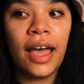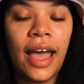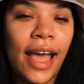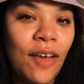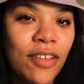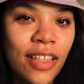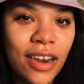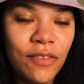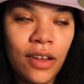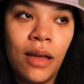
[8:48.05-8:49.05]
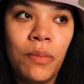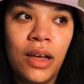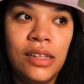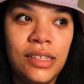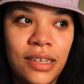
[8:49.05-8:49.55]
I have a lot of
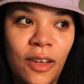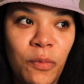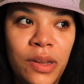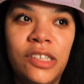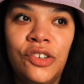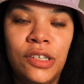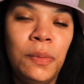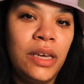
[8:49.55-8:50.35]
Pot stuff, but it's just